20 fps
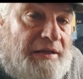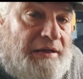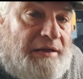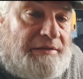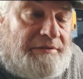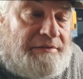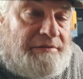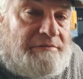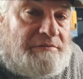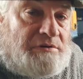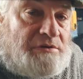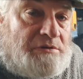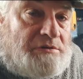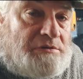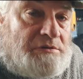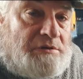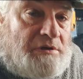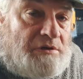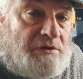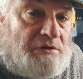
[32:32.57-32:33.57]
out there
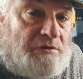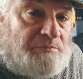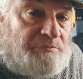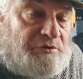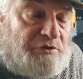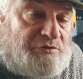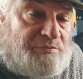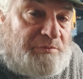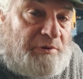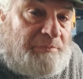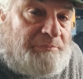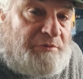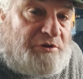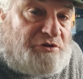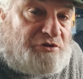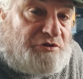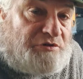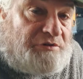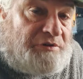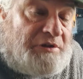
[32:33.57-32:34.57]
and accomplish my
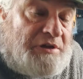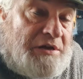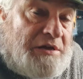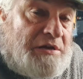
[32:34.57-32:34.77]
mission.